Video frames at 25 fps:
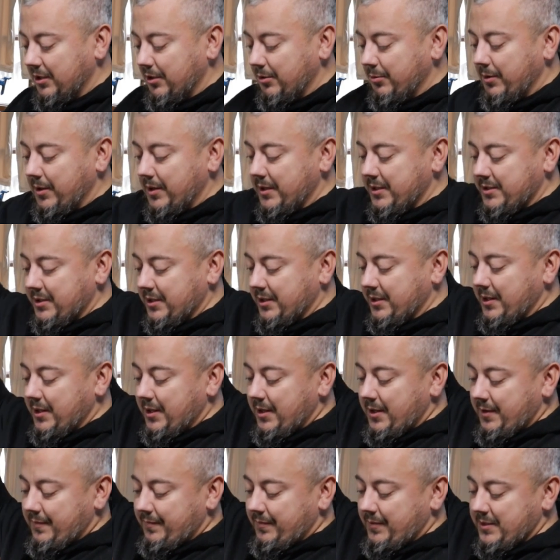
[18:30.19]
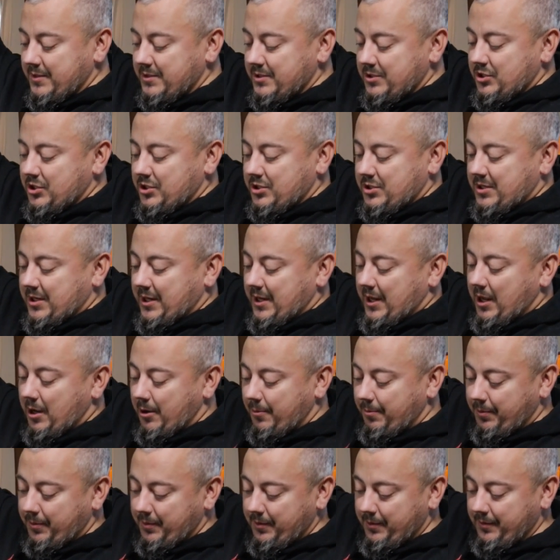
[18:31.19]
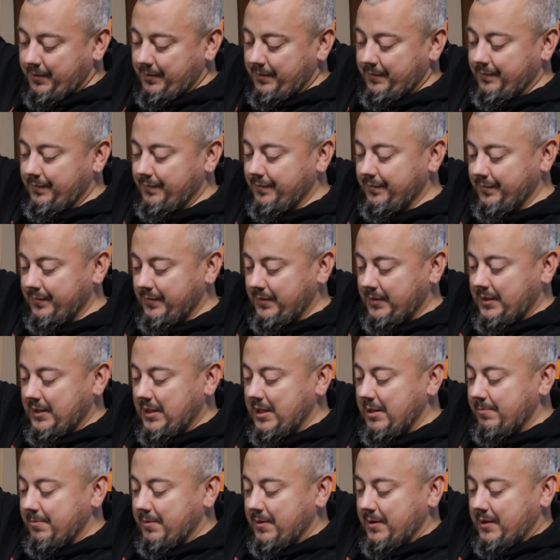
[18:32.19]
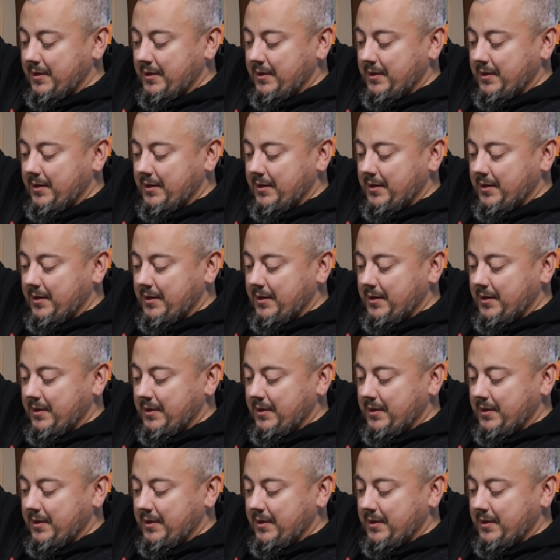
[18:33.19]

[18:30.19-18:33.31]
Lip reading: You want it to, this is just to help keep